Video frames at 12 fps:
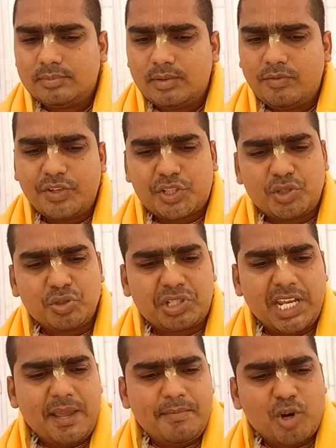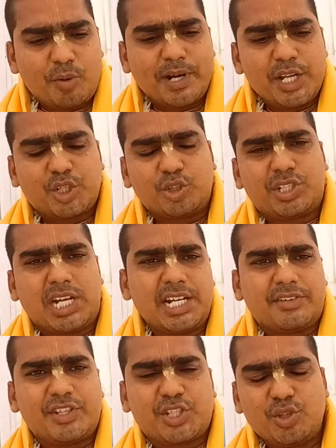Vishnu's name. Nobody should
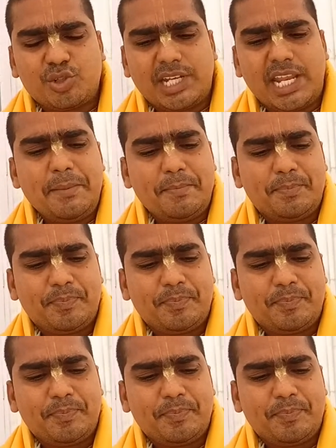chant Vishnu's name.